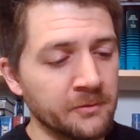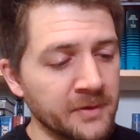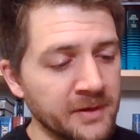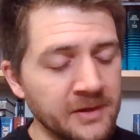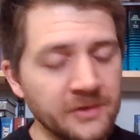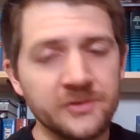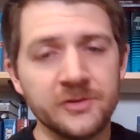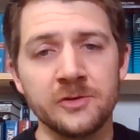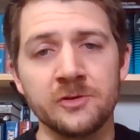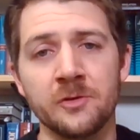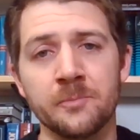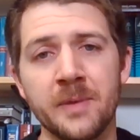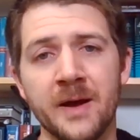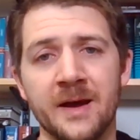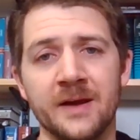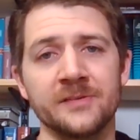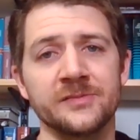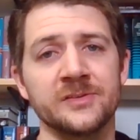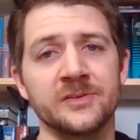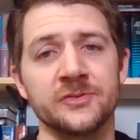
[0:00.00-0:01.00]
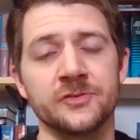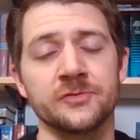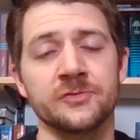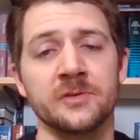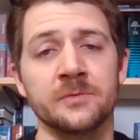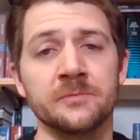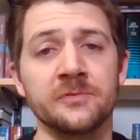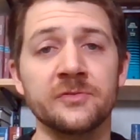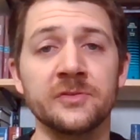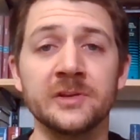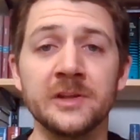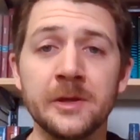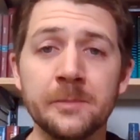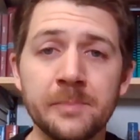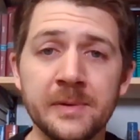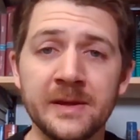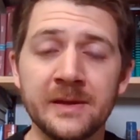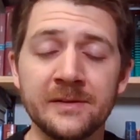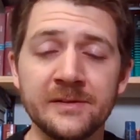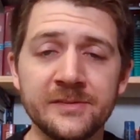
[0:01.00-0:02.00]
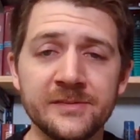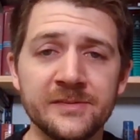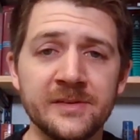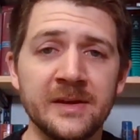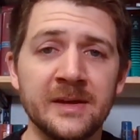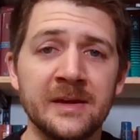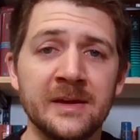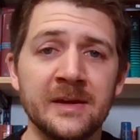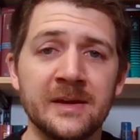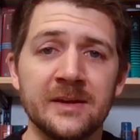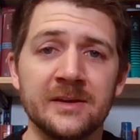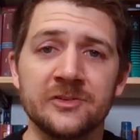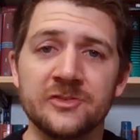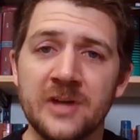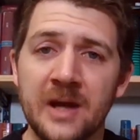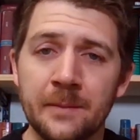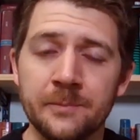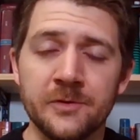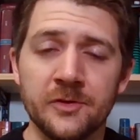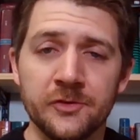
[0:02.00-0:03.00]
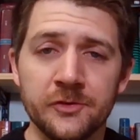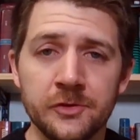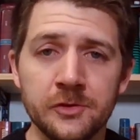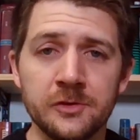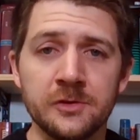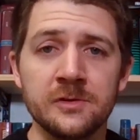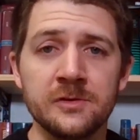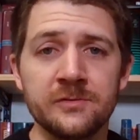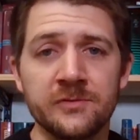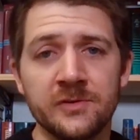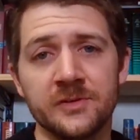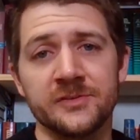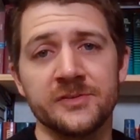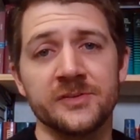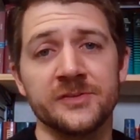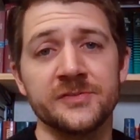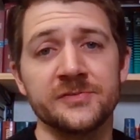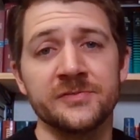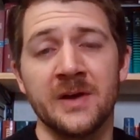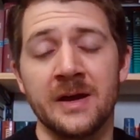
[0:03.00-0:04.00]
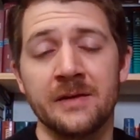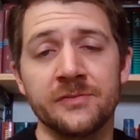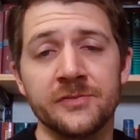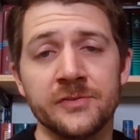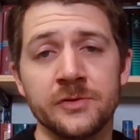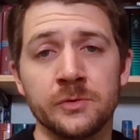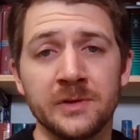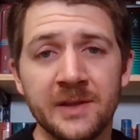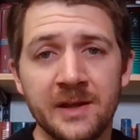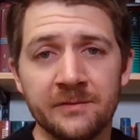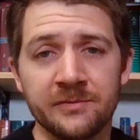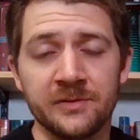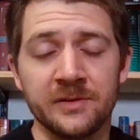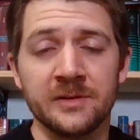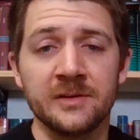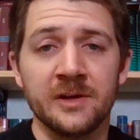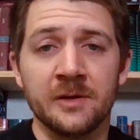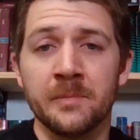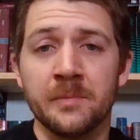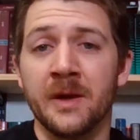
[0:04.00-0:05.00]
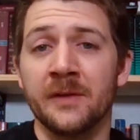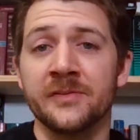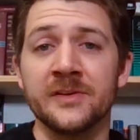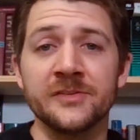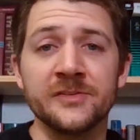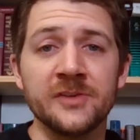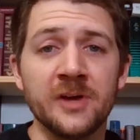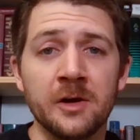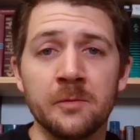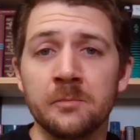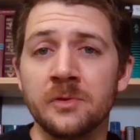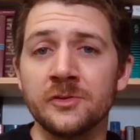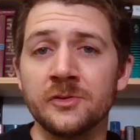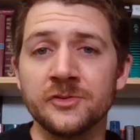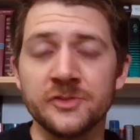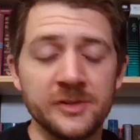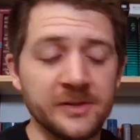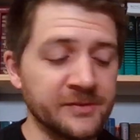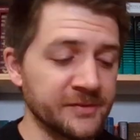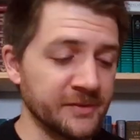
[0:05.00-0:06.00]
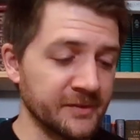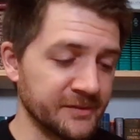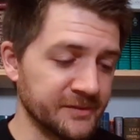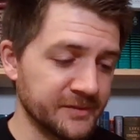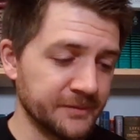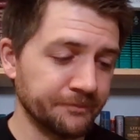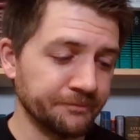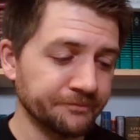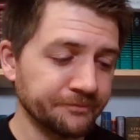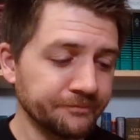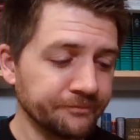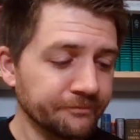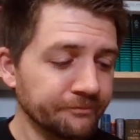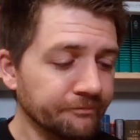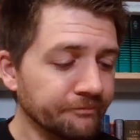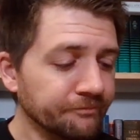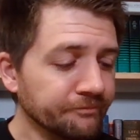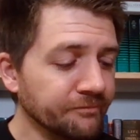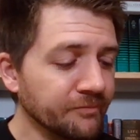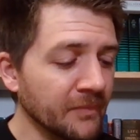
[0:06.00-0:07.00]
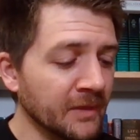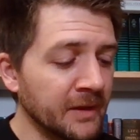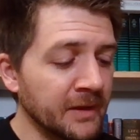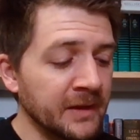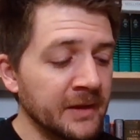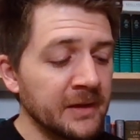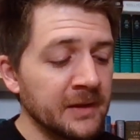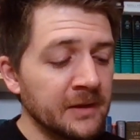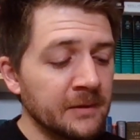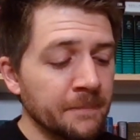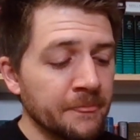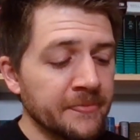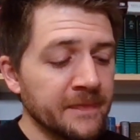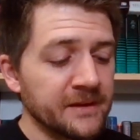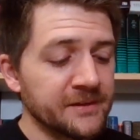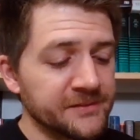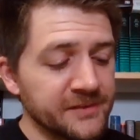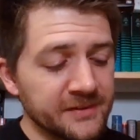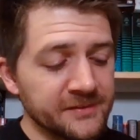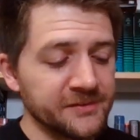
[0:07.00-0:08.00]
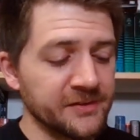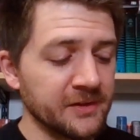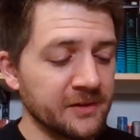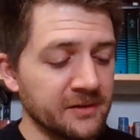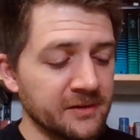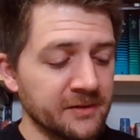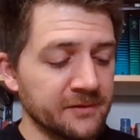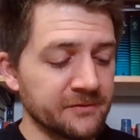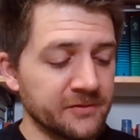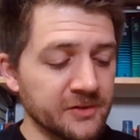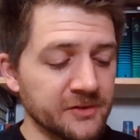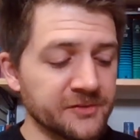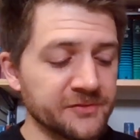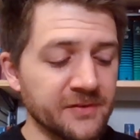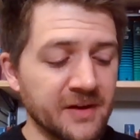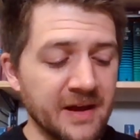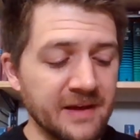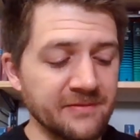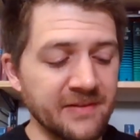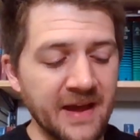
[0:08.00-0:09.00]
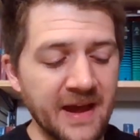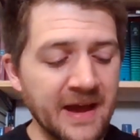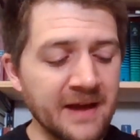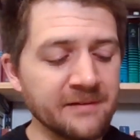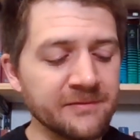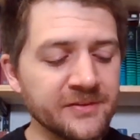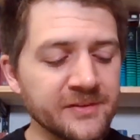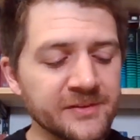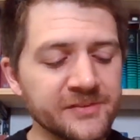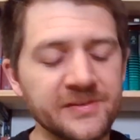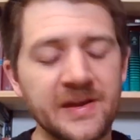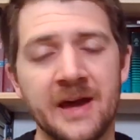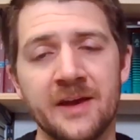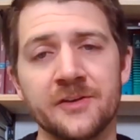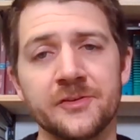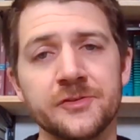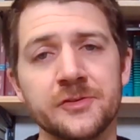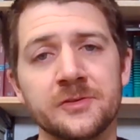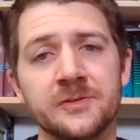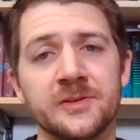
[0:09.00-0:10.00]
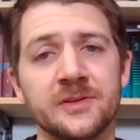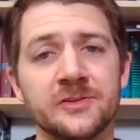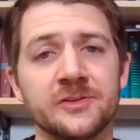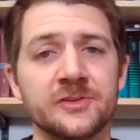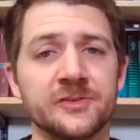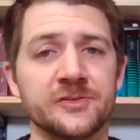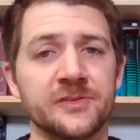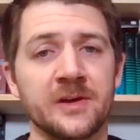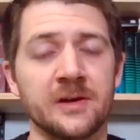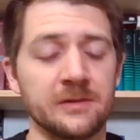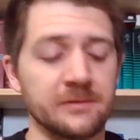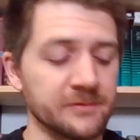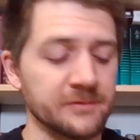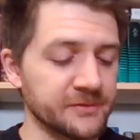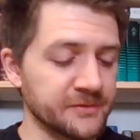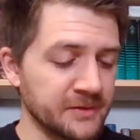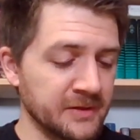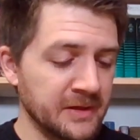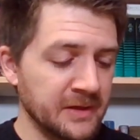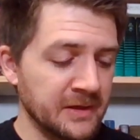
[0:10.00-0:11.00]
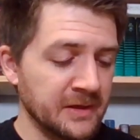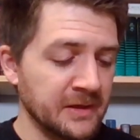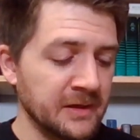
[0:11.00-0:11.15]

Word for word: to read to you a passage from Philippians chapter 2, verses 5 through 11 about this humble Jesus. It says here in verse 5 Have this attitude in yourselves,